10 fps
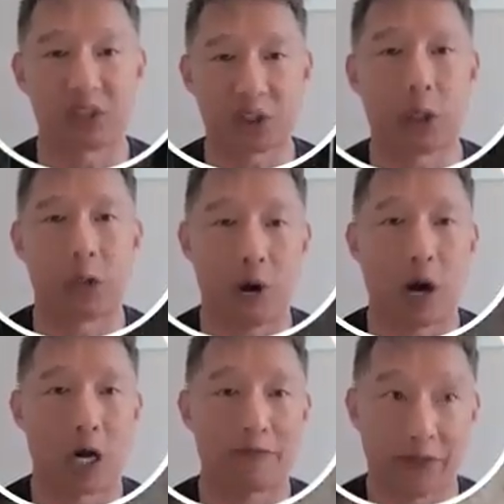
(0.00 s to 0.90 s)
still
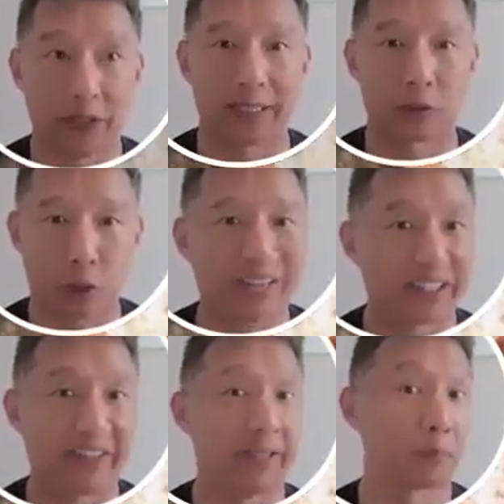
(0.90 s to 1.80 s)
are fairly
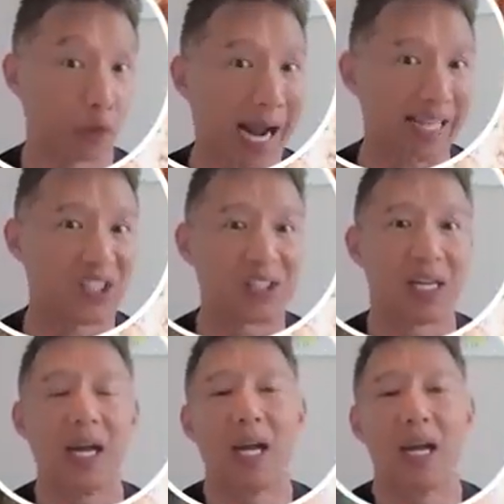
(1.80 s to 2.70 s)
attractively priced.